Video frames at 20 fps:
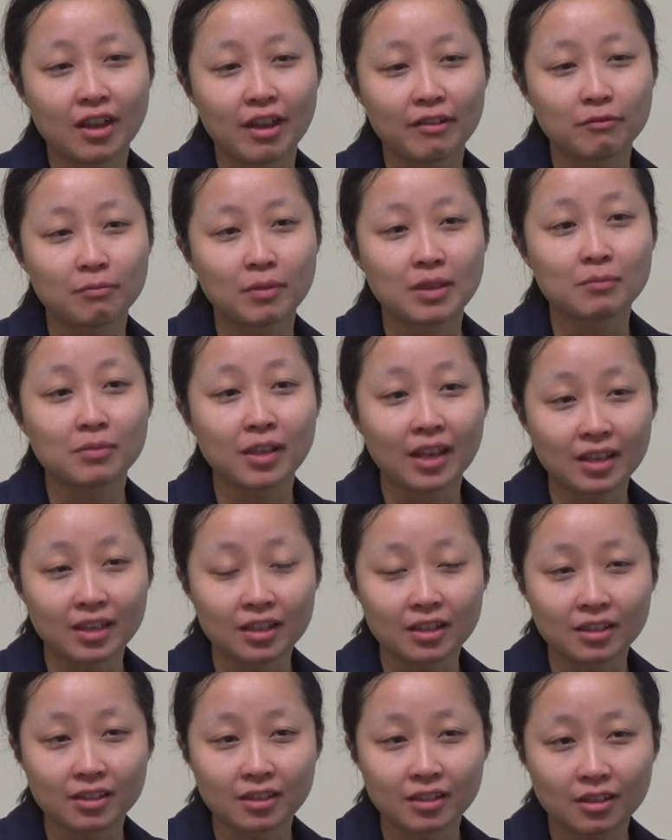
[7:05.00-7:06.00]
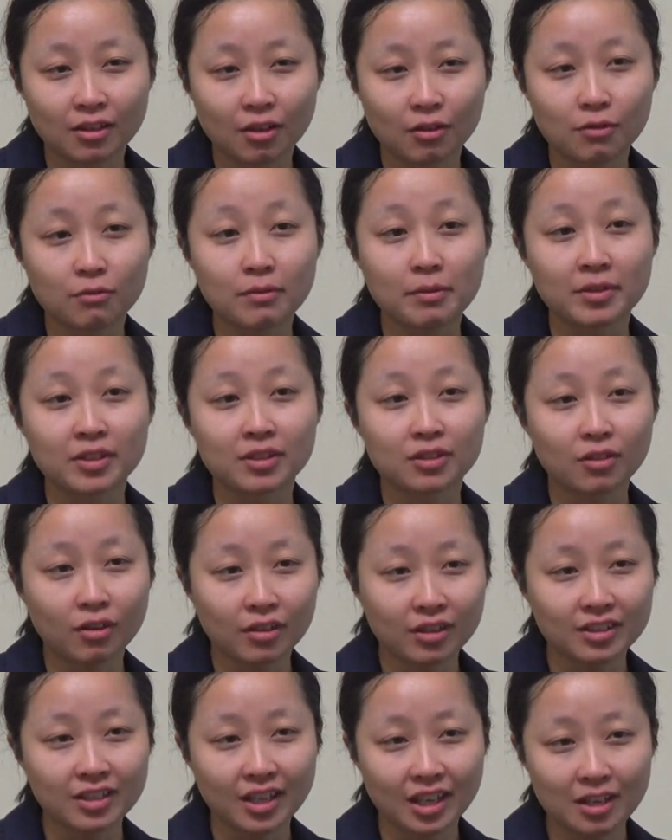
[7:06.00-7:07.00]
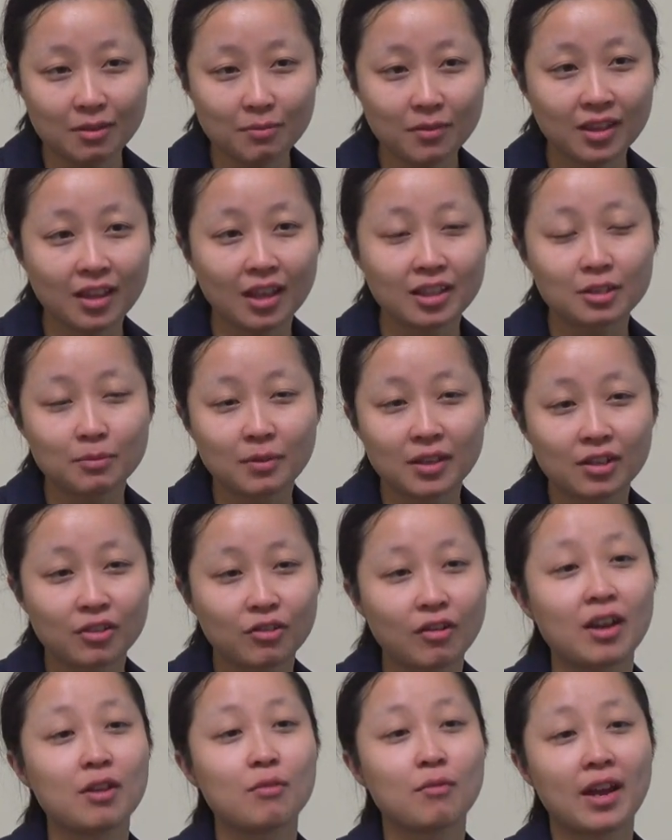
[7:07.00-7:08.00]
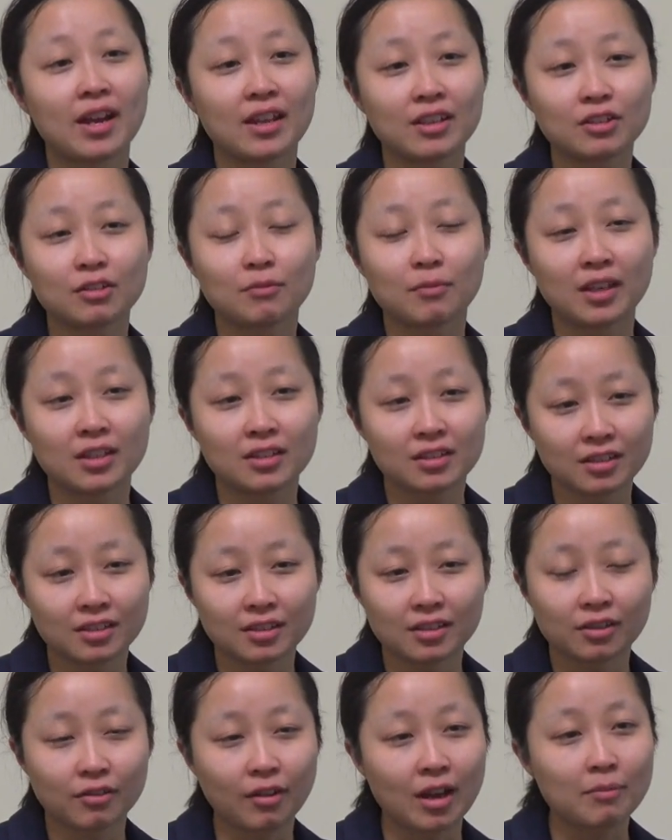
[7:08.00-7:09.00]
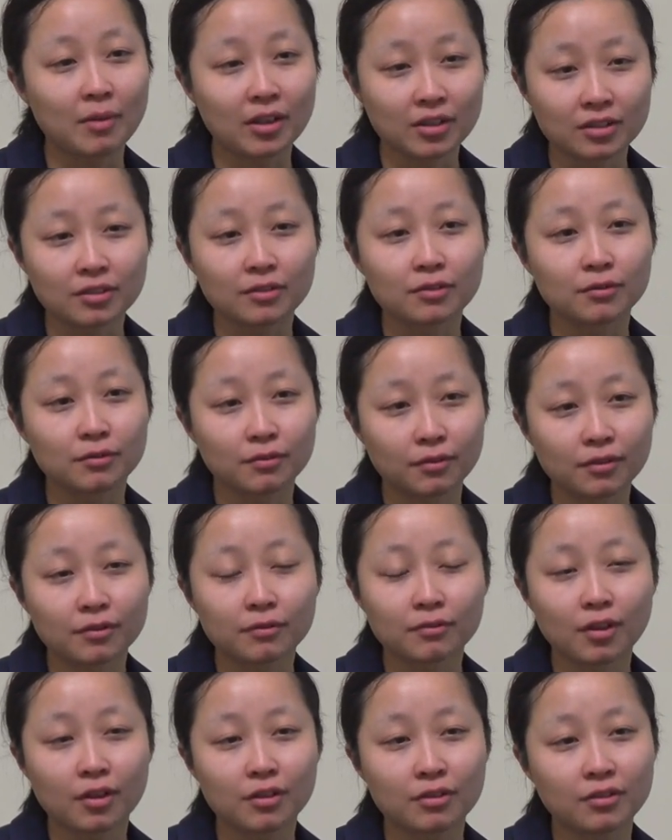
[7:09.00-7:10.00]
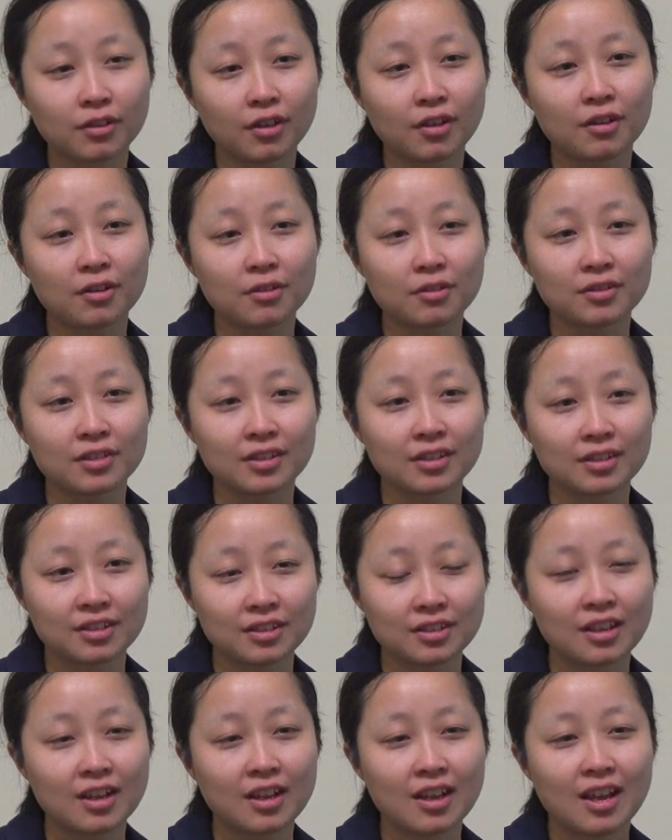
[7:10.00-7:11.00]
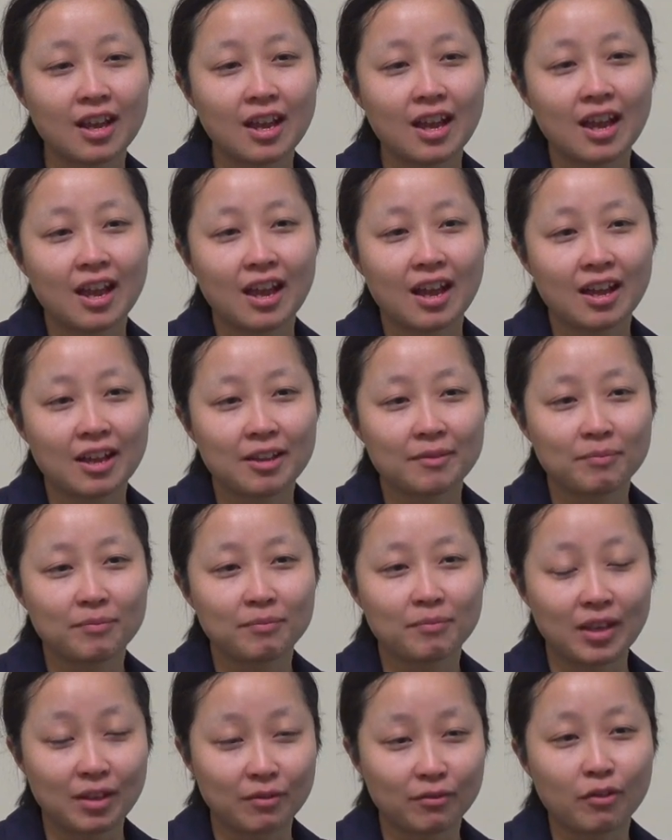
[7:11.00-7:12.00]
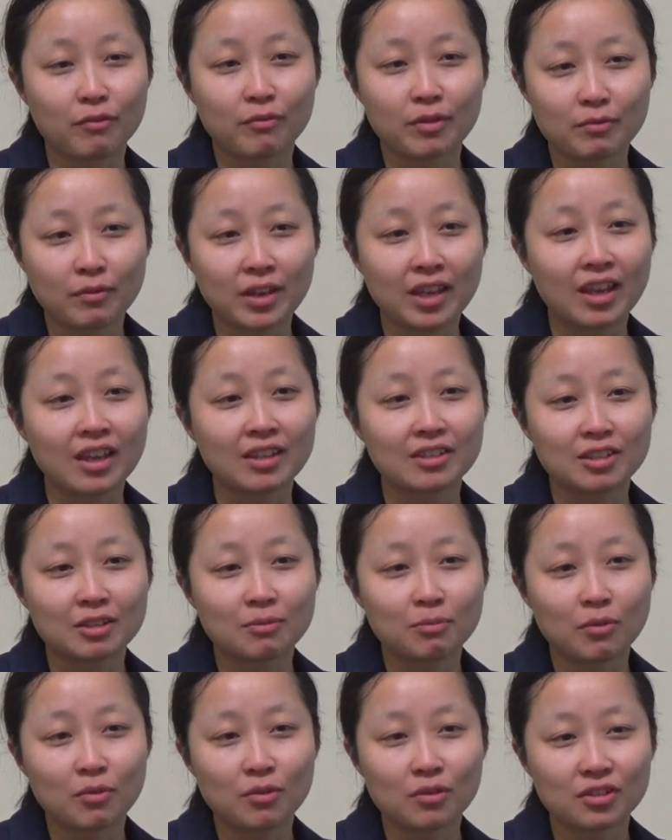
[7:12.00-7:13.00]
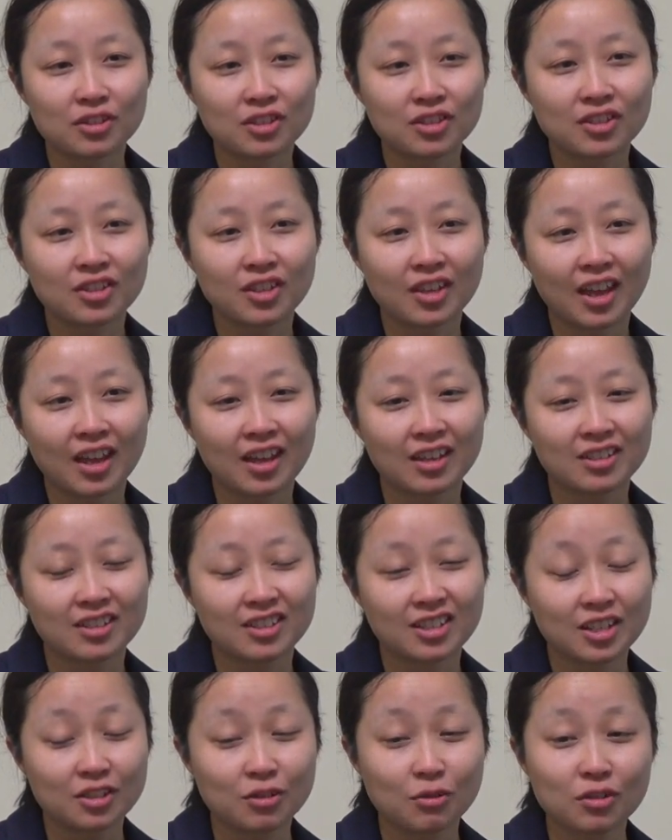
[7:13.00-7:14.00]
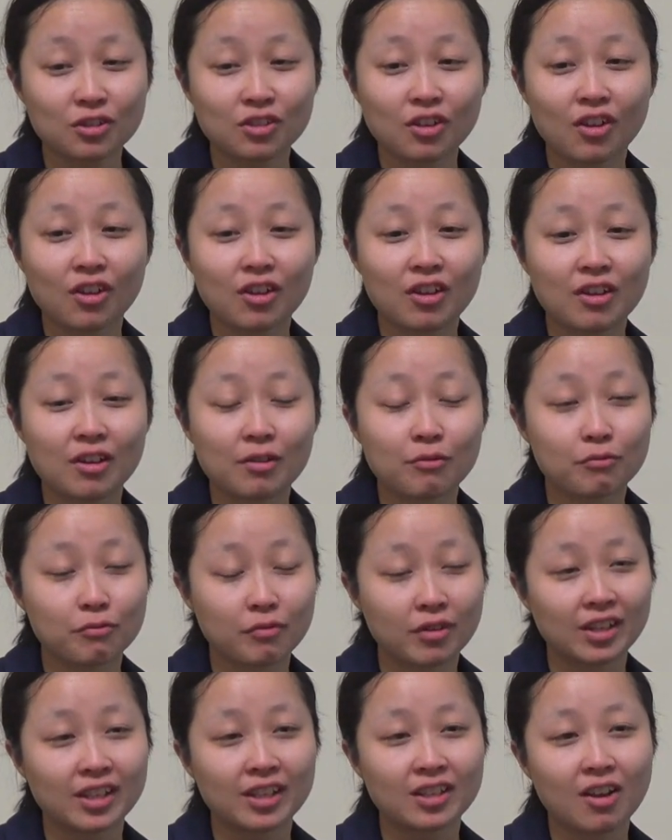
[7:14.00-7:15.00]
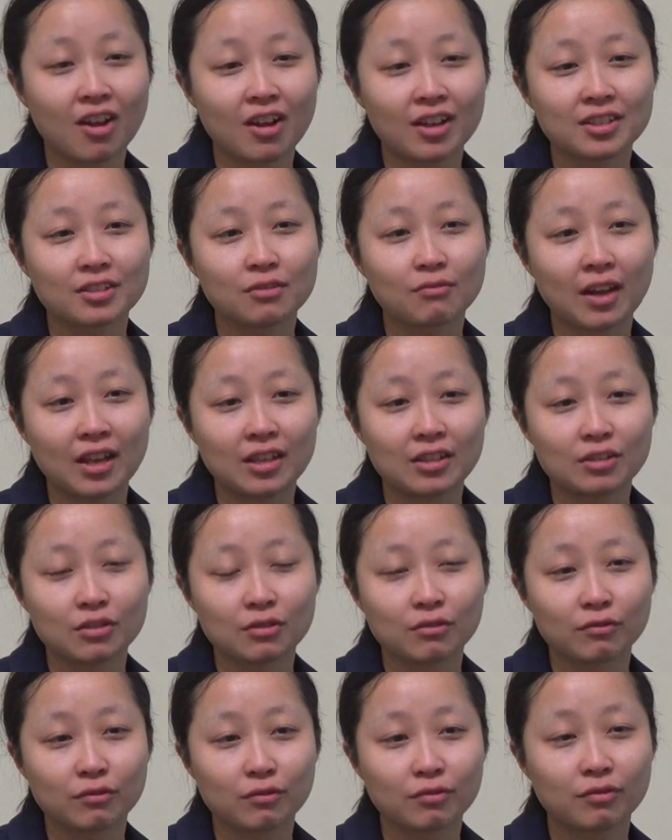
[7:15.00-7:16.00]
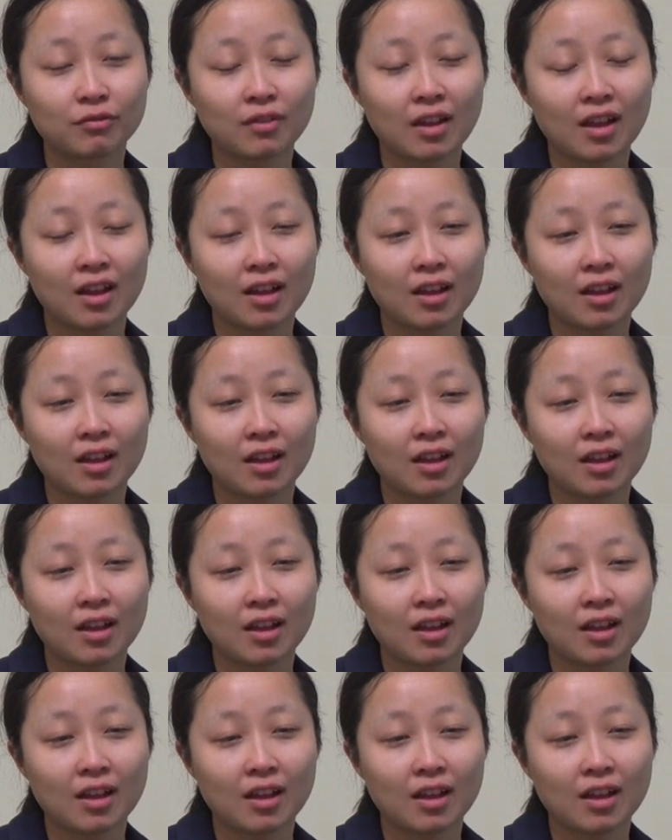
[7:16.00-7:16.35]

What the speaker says: have been playing in the local women's soccer team, and that's been a great way to meet a great bunch of local girls and be involved with weekend sports. And there's also a really nice range of